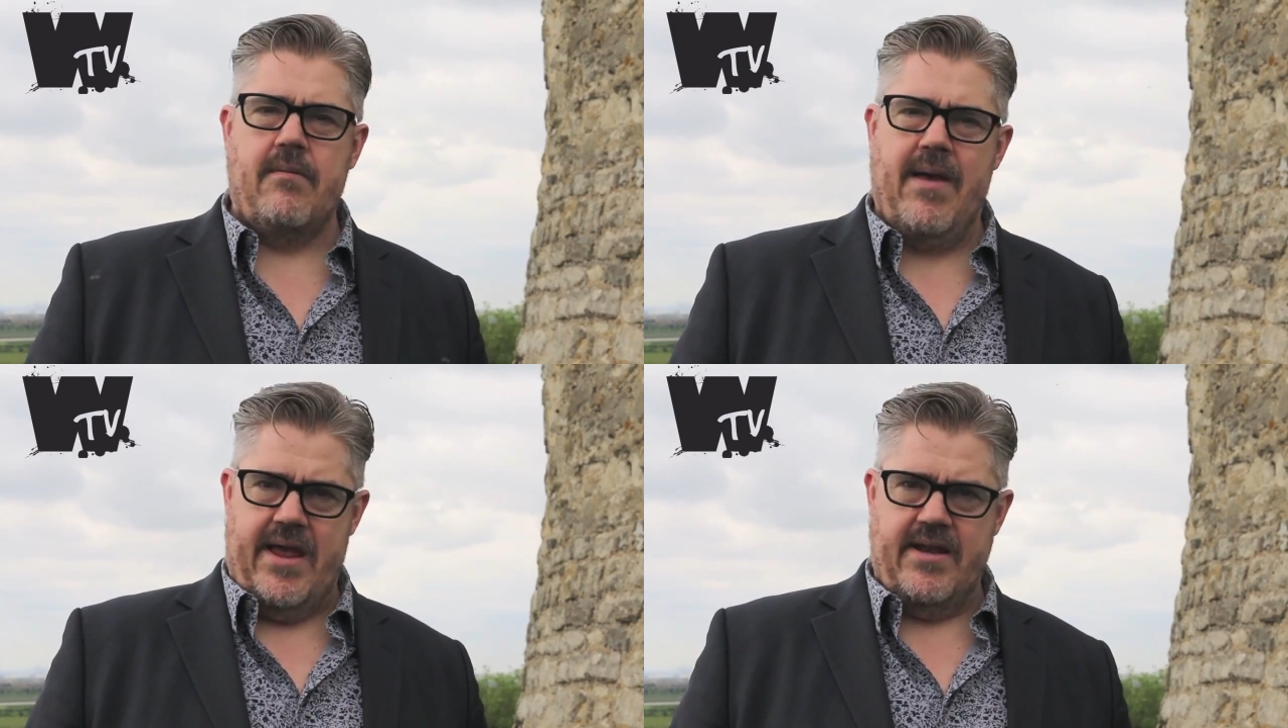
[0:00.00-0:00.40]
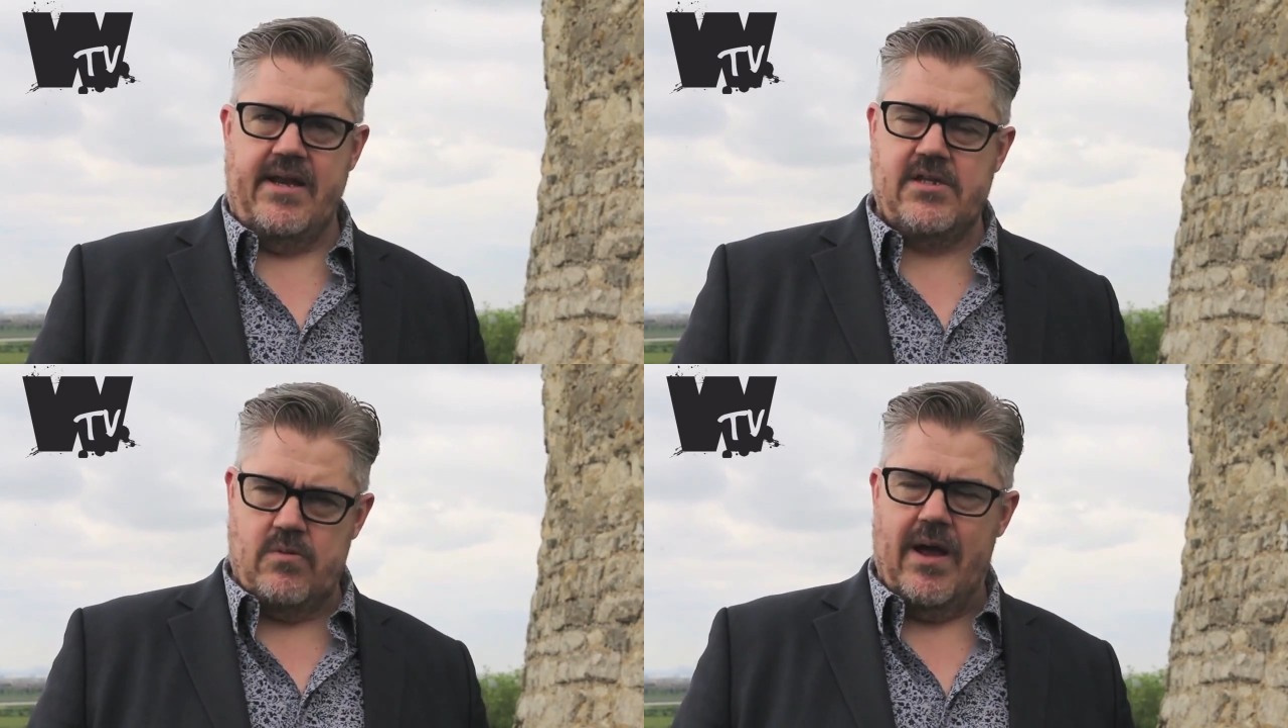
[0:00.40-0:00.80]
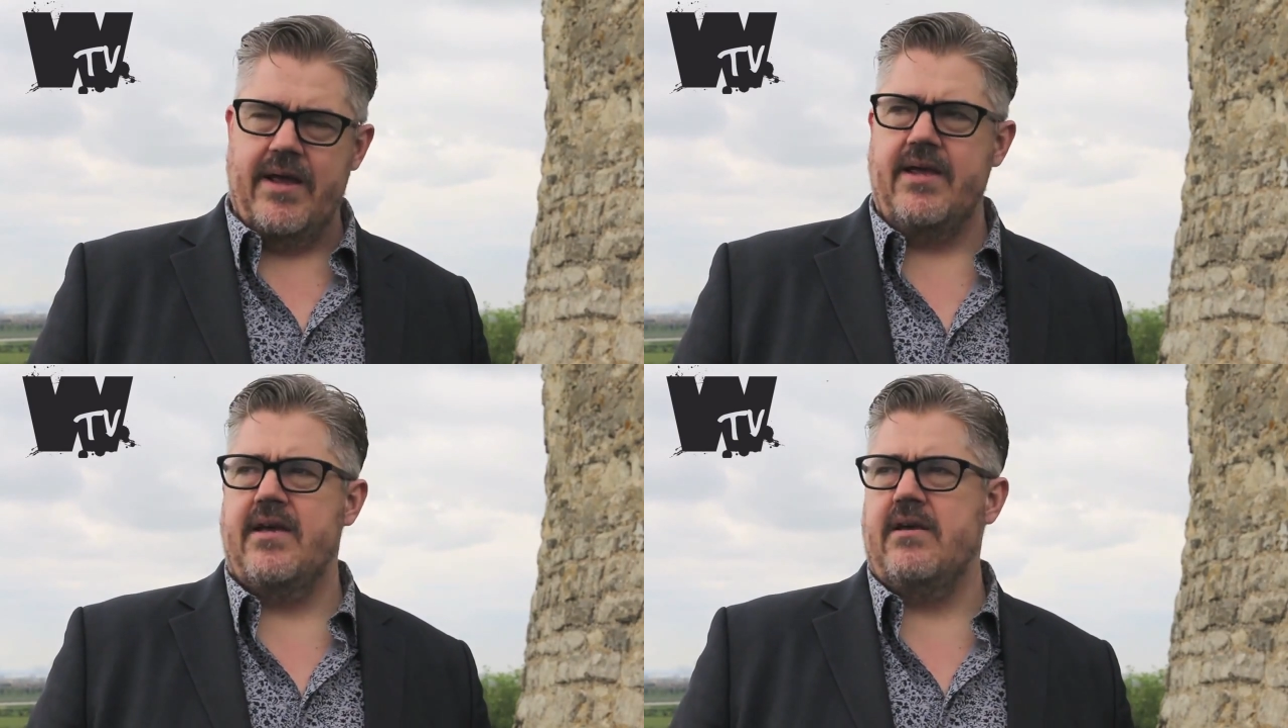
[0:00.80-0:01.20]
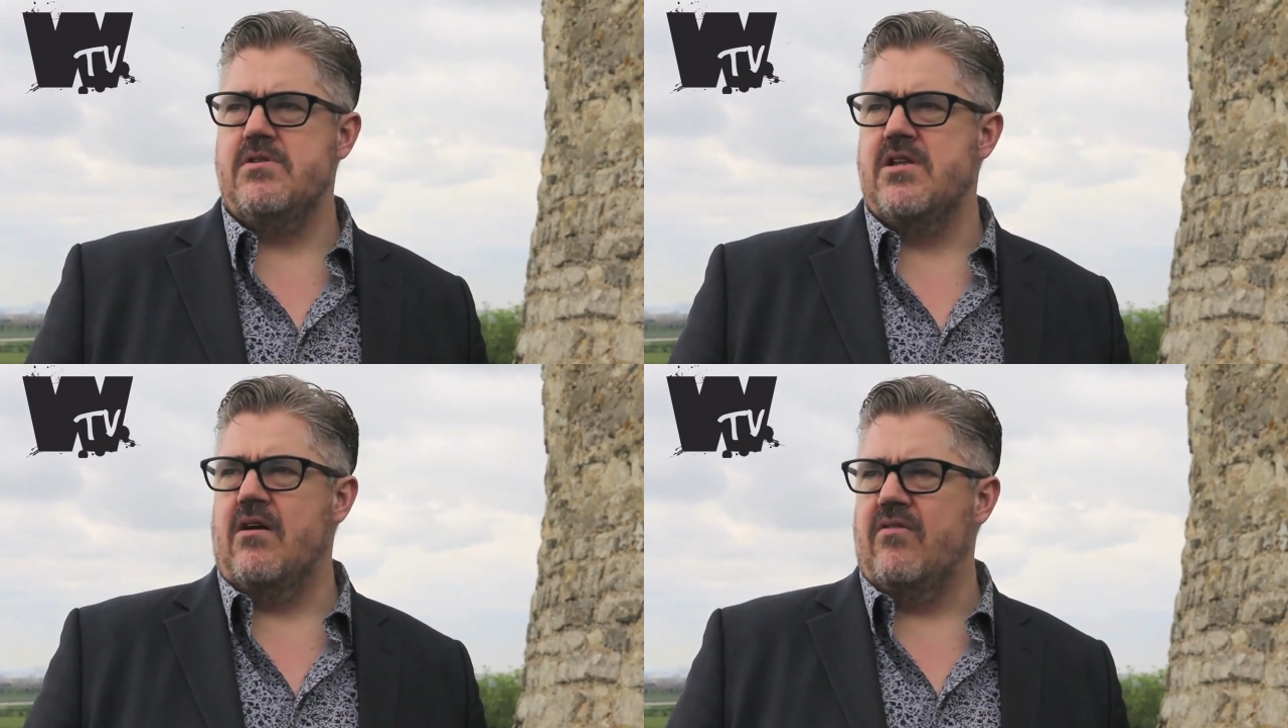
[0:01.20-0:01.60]
young man in his way. He
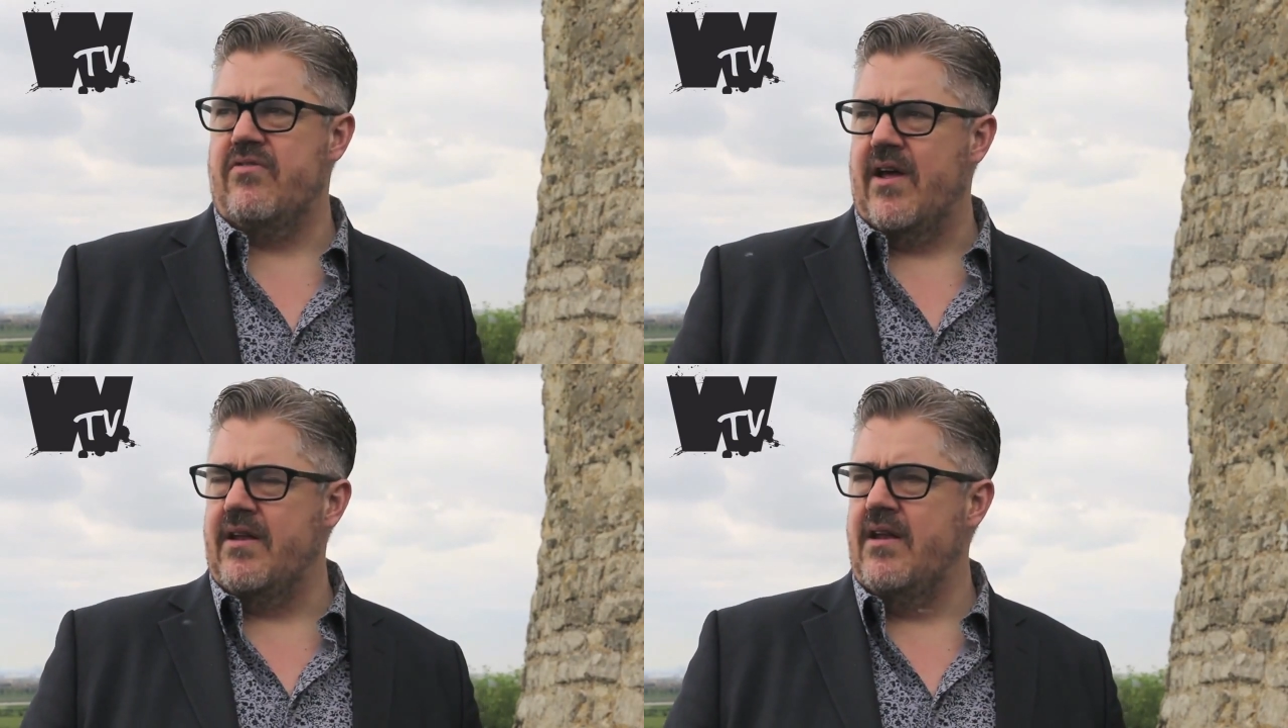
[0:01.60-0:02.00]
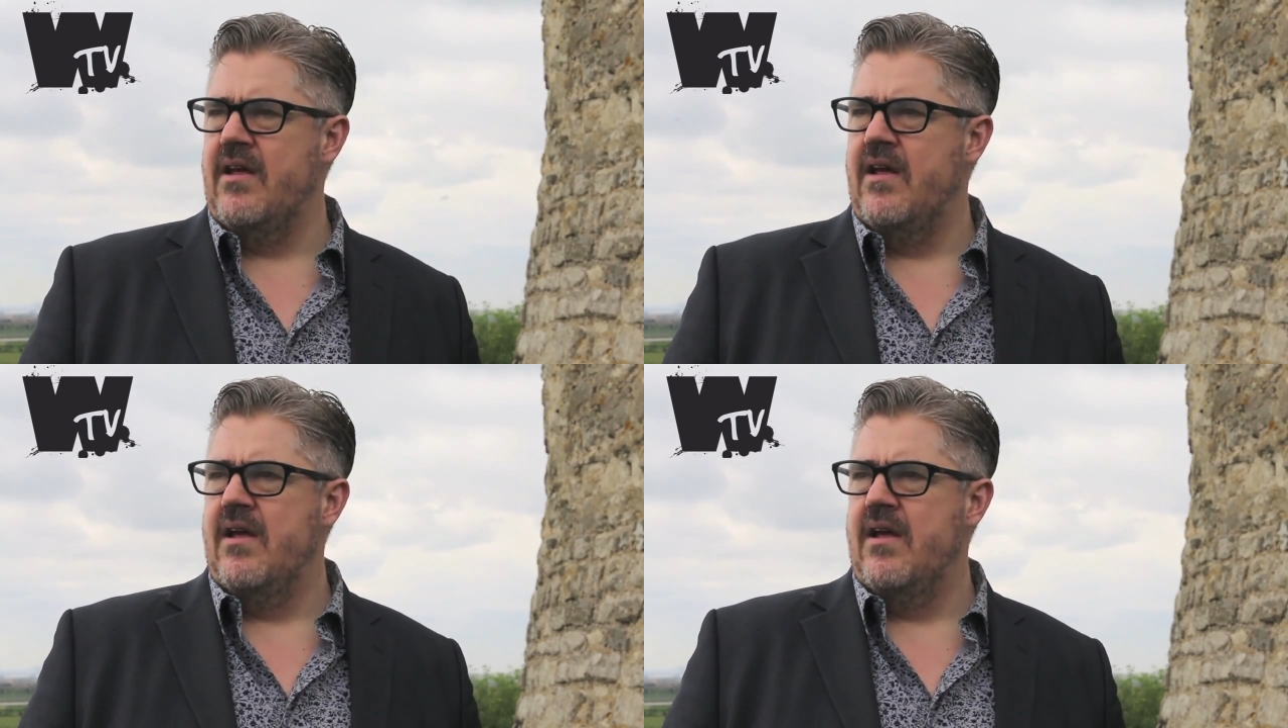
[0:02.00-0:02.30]
was a lot of fun.